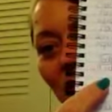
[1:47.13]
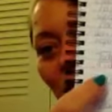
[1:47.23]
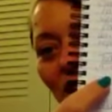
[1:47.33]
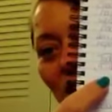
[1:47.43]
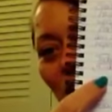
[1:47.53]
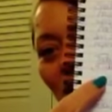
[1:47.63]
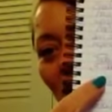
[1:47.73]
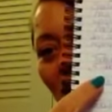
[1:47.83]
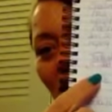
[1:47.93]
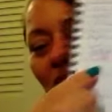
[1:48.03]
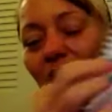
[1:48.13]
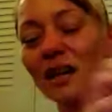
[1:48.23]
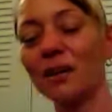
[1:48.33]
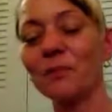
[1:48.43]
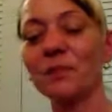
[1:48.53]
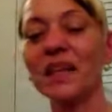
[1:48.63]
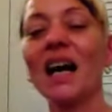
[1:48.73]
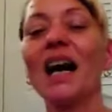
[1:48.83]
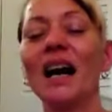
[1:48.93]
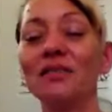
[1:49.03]
which was, um,
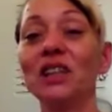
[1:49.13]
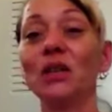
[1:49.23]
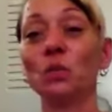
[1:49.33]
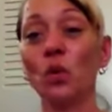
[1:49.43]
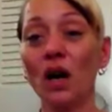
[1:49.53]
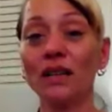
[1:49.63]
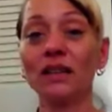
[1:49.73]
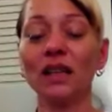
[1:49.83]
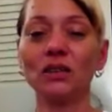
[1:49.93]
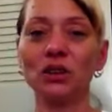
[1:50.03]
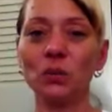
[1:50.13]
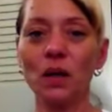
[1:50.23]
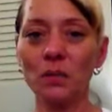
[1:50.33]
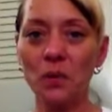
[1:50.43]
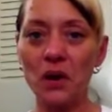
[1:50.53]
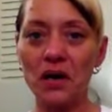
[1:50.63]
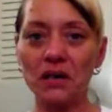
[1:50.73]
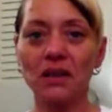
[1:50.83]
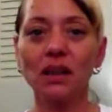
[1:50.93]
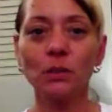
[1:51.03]
I have done one, I'll do one
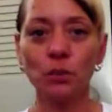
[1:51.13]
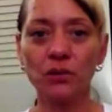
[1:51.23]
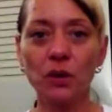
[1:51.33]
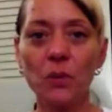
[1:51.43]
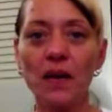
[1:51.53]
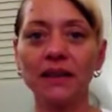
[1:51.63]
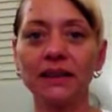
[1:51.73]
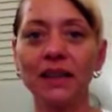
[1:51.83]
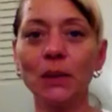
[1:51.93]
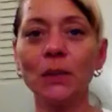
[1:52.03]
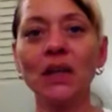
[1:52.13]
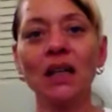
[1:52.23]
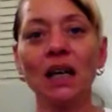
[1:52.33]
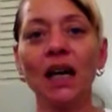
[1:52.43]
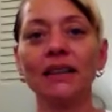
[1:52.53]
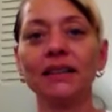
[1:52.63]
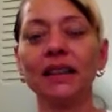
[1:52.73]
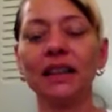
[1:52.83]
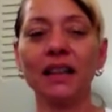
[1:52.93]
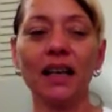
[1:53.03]
more before bedtime. I did
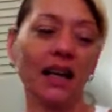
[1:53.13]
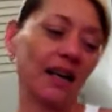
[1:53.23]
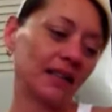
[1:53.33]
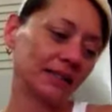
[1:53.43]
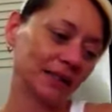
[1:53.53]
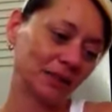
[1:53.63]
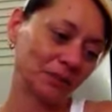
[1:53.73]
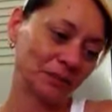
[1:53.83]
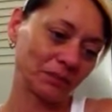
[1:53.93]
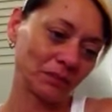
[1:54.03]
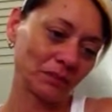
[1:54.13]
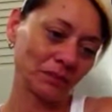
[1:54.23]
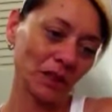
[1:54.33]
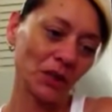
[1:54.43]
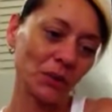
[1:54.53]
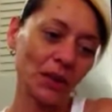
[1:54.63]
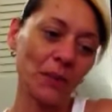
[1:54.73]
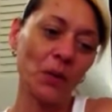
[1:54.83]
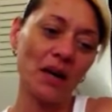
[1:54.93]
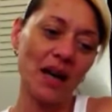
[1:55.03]
it at three
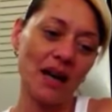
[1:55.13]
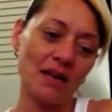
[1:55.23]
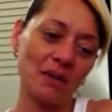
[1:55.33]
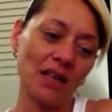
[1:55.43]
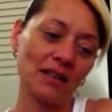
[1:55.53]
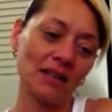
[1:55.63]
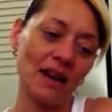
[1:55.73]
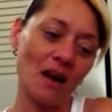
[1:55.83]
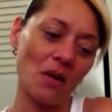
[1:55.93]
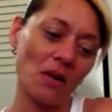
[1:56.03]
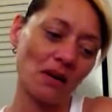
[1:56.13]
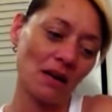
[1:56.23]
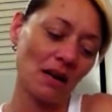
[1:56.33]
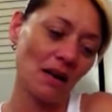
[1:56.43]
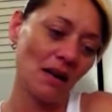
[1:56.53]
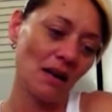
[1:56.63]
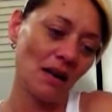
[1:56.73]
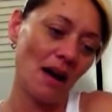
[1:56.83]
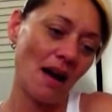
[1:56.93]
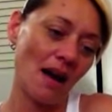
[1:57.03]
point eight miles an hour
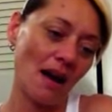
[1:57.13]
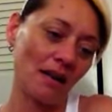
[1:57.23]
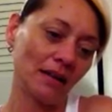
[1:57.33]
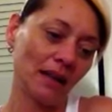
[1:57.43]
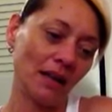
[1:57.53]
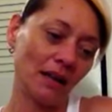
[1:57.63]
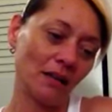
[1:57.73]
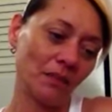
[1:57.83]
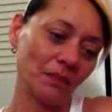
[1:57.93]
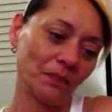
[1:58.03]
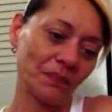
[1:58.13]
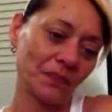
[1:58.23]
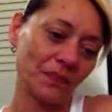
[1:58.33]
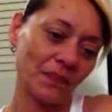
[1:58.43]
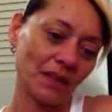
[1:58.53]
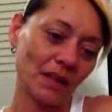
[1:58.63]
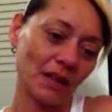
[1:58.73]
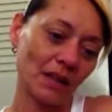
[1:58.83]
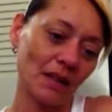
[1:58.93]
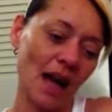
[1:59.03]
and um,
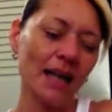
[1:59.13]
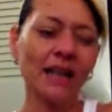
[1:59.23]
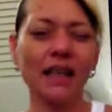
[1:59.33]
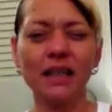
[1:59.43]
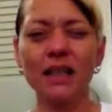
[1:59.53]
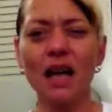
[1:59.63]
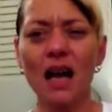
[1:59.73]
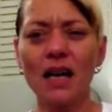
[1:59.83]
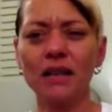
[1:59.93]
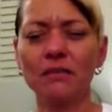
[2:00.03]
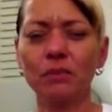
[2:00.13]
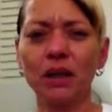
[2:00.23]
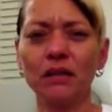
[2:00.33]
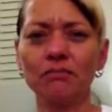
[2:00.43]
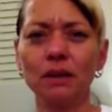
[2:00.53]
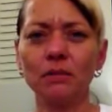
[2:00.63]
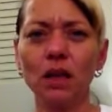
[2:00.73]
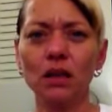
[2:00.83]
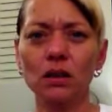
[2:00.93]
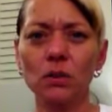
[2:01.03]
at an incline, but I'm
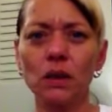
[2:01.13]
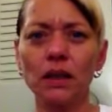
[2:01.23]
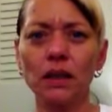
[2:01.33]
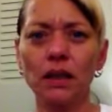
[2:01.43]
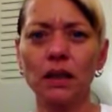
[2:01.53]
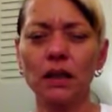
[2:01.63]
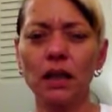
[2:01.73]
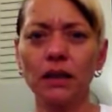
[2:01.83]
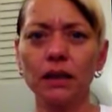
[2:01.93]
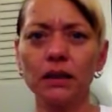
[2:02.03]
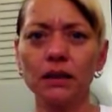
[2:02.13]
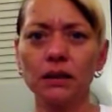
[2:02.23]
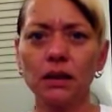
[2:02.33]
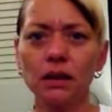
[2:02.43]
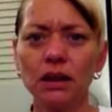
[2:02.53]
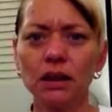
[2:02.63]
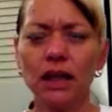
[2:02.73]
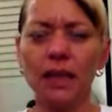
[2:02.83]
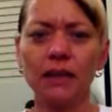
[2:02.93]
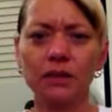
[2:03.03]
not sure what the incline is.
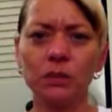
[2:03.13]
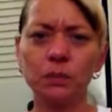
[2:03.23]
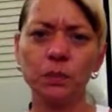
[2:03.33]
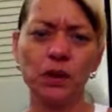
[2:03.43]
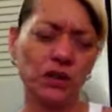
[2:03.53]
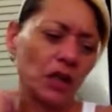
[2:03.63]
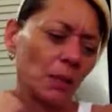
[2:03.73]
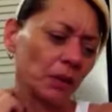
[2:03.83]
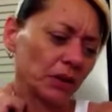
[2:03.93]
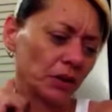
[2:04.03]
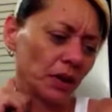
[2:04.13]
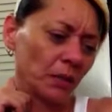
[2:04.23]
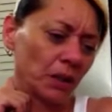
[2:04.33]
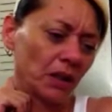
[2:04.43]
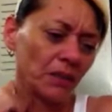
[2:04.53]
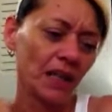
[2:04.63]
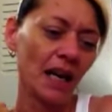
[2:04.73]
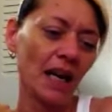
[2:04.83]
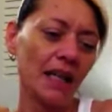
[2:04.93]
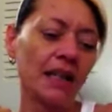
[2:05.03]
I'd have to push it up on the treadmill.
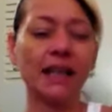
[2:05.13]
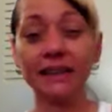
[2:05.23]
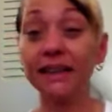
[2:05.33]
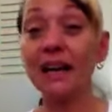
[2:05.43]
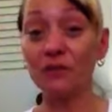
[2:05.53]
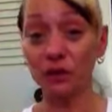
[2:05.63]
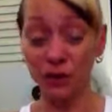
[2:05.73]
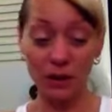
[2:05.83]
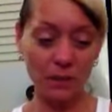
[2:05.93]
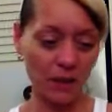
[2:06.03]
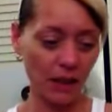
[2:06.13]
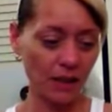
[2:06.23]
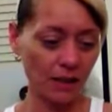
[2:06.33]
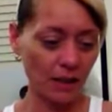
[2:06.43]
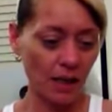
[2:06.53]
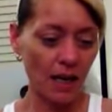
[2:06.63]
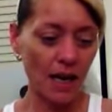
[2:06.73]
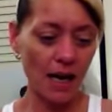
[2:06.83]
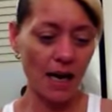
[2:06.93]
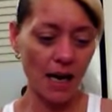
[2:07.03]
And then I did that for thirty minutes,
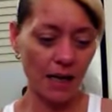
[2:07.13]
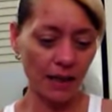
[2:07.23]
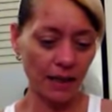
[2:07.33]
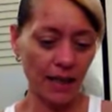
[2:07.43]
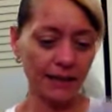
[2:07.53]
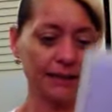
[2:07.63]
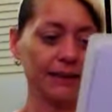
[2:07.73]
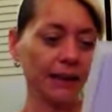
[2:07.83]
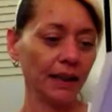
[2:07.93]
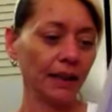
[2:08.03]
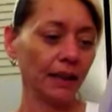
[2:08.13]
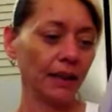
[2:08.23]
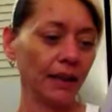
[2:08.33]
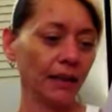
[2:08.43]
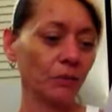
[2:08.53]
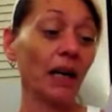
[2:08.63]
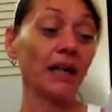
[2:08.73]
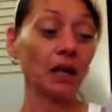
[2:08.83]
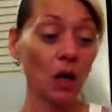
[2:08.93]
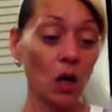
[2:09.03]
and I did
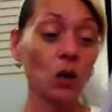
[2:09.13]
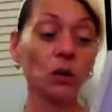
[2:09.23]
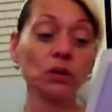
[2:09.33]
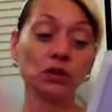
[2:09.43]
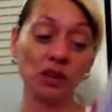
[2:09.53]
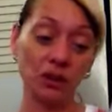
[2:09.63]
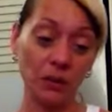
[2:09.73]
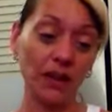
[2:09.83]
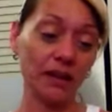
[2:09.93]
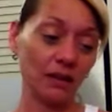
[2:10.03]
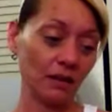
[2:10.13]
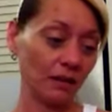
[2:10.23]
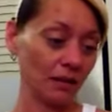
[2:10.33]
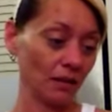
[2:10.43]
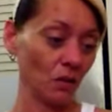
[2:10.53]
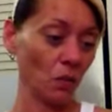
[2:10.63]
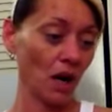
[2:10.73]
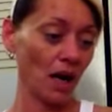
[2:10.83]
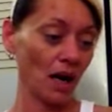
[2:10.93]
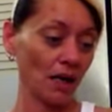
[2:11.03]
my goal to do it.
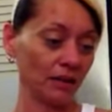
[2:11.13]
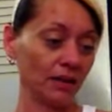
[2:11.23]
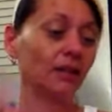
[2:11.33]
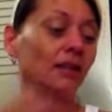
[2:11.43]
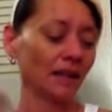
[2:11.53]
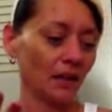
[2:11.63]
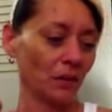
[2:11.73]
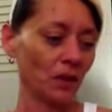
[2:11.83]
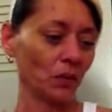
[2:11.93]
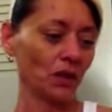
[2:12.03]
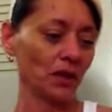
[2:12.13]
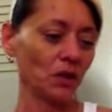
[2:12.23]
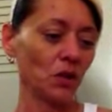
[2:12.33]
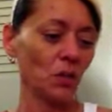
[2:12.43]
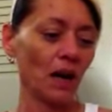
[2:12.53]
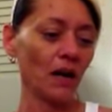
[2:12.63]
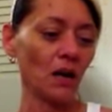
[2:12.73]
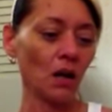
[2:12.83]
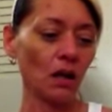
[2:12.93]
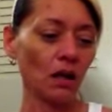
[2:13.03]
What uh, another one was a two
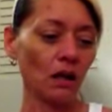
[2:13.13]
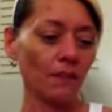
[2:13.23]
mile